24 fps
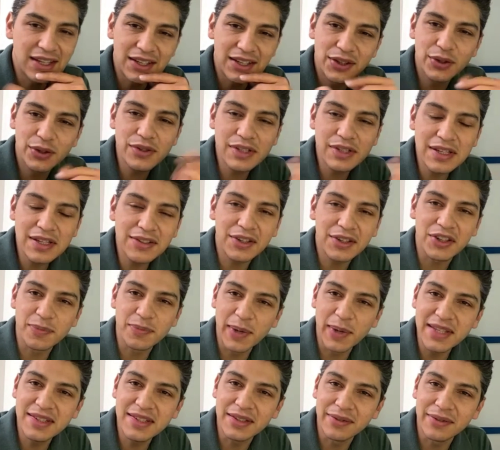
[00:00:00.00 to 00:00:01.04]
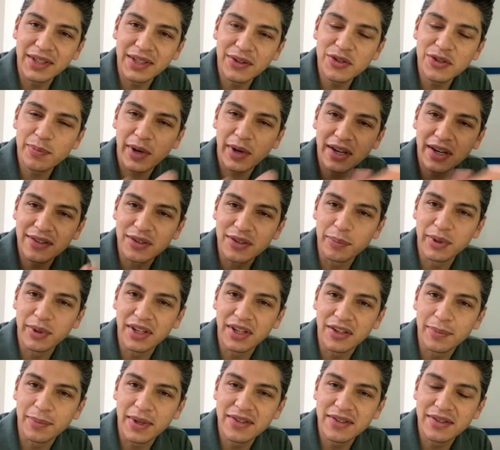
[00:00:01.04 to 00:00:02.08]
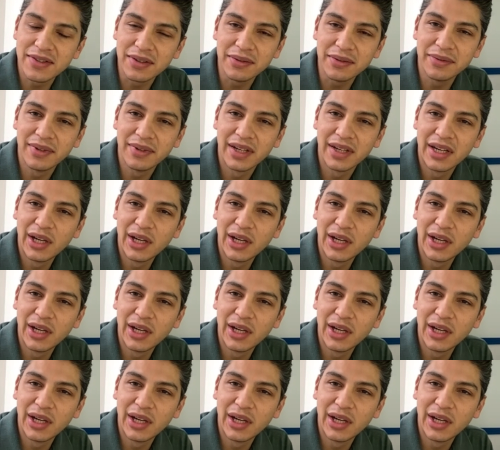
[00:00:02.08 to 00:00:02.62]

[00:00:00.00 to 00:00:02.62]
those things are expensive. Right? Those products are pretty expensive.